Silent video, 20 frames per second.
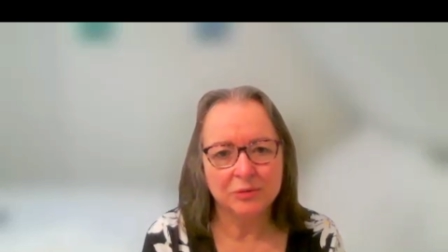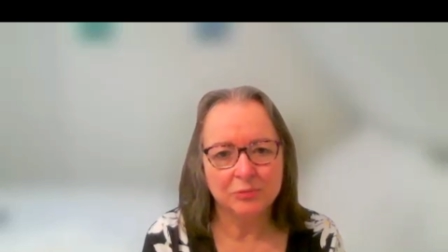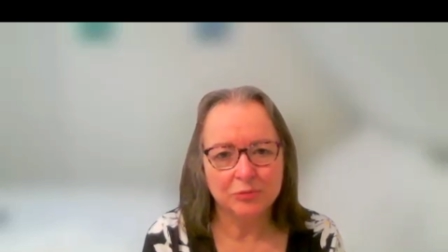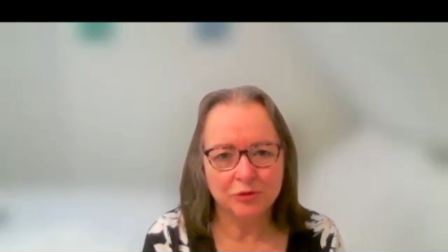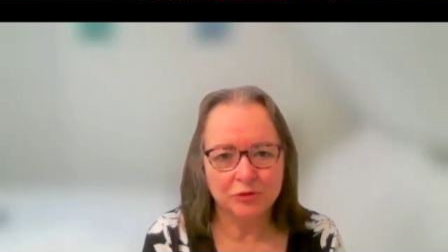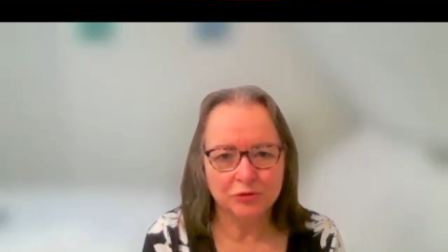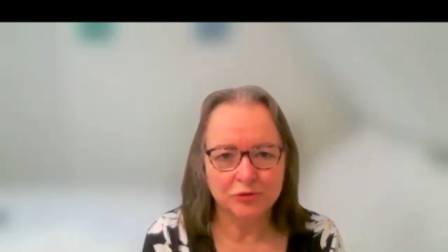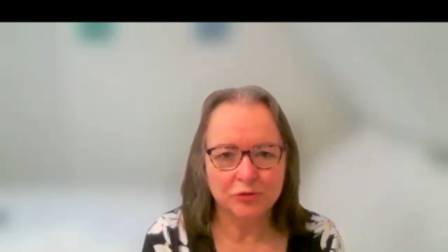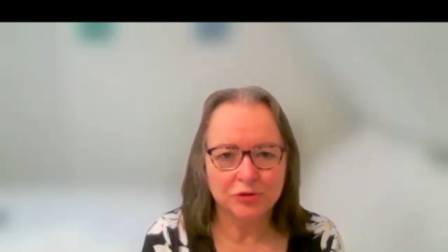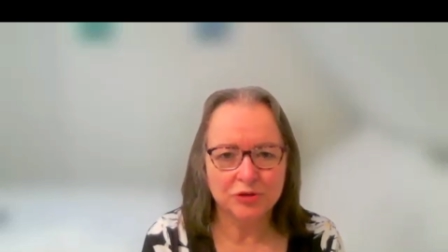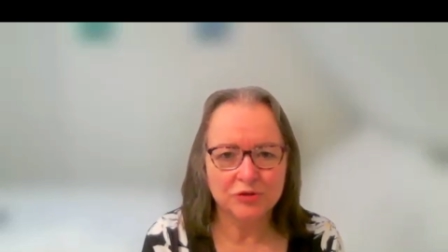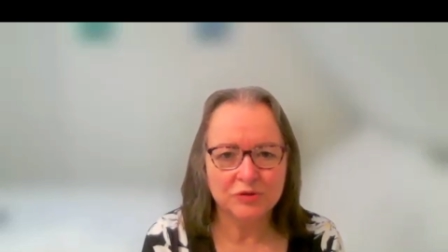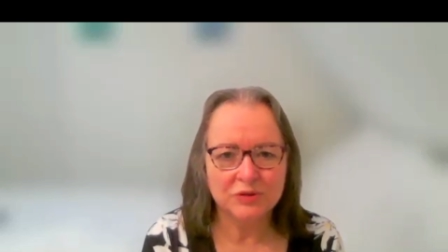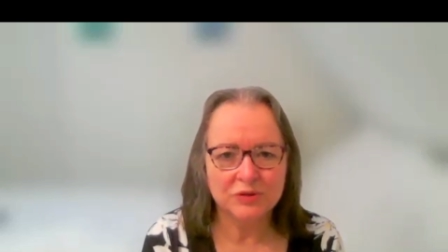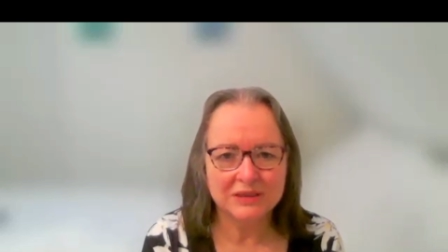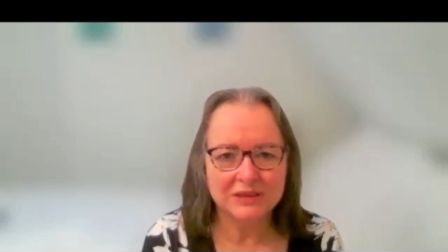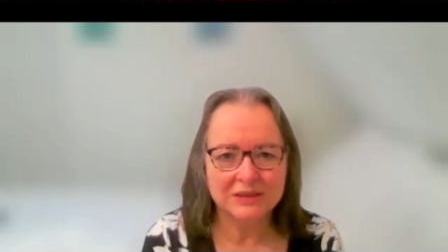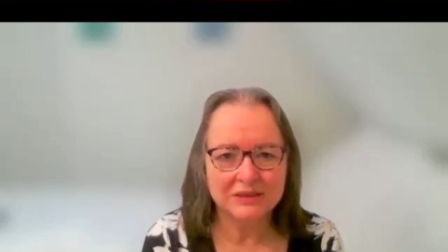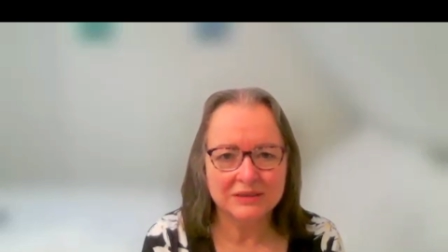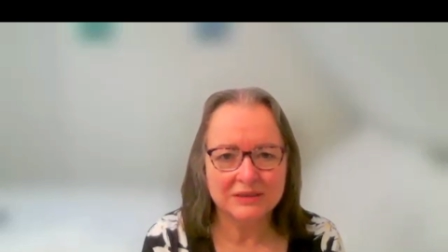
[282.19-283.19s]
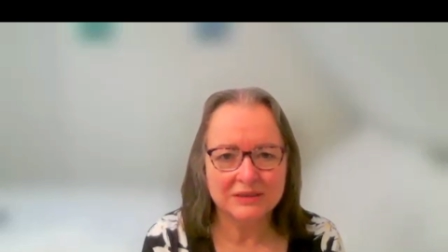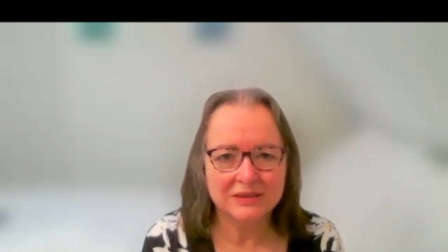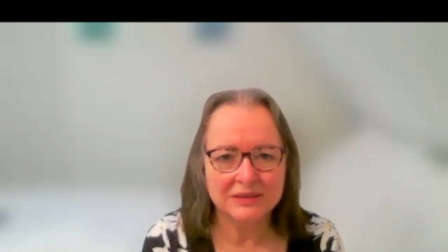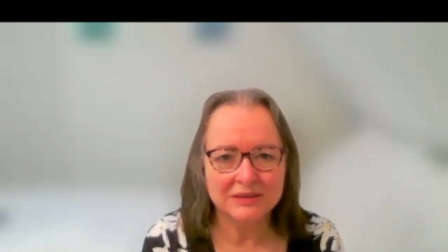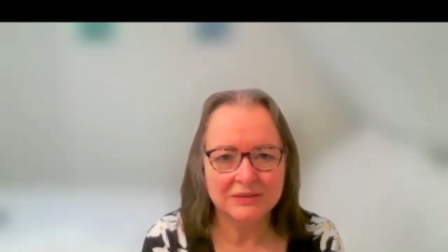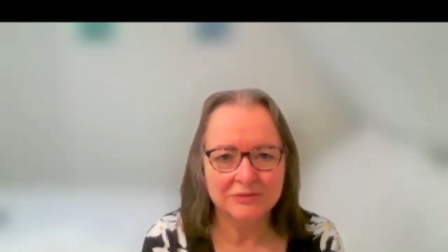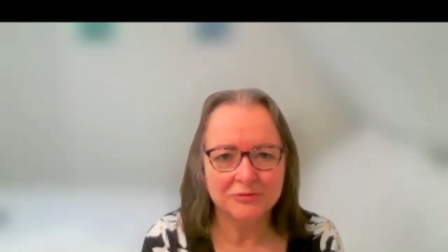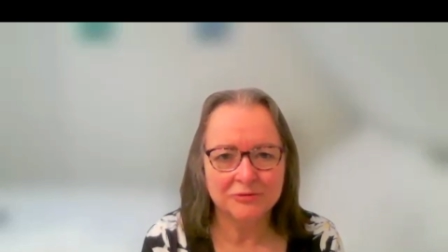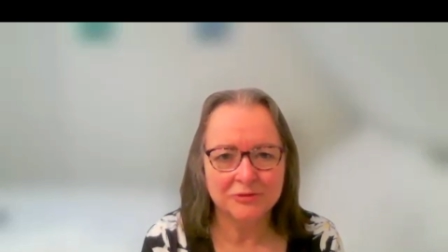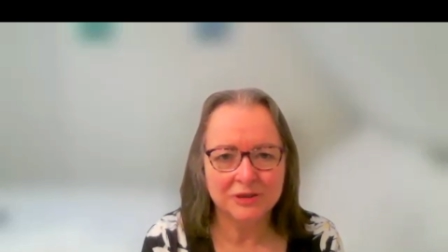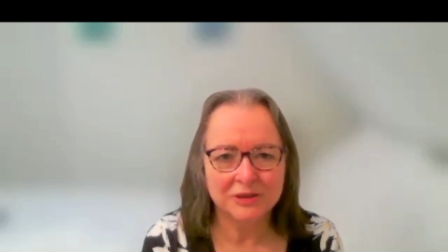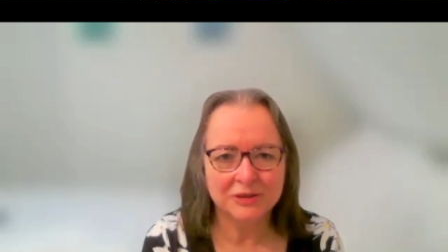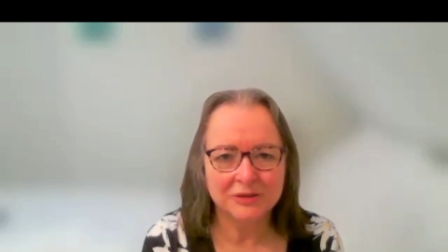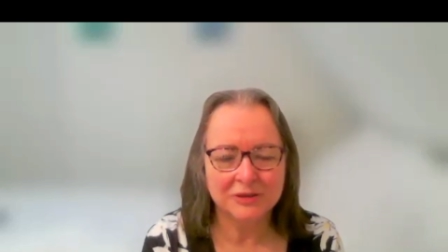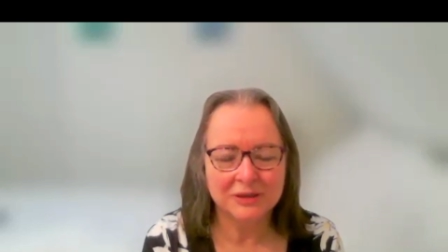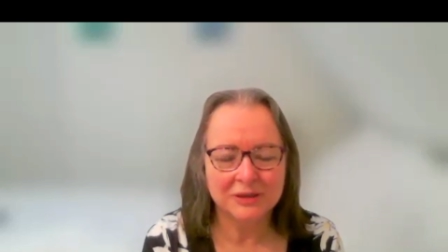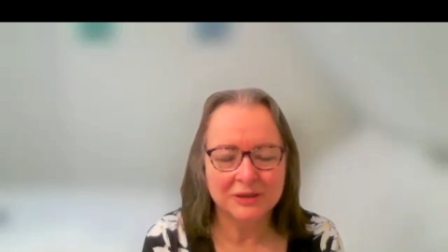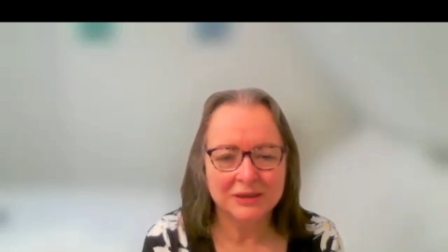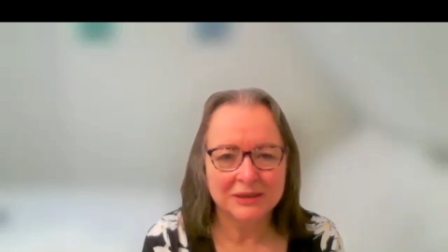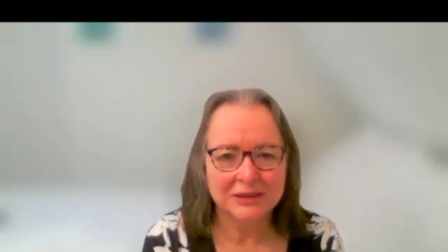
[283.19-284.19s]
before you started to
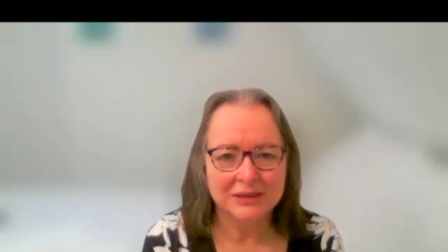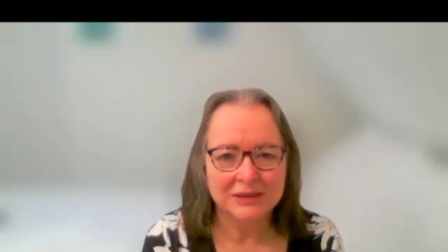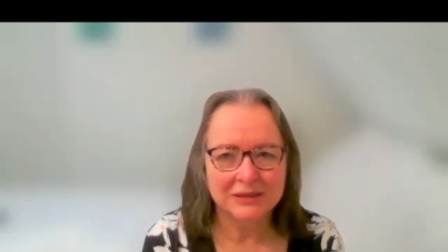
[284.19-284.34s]
feel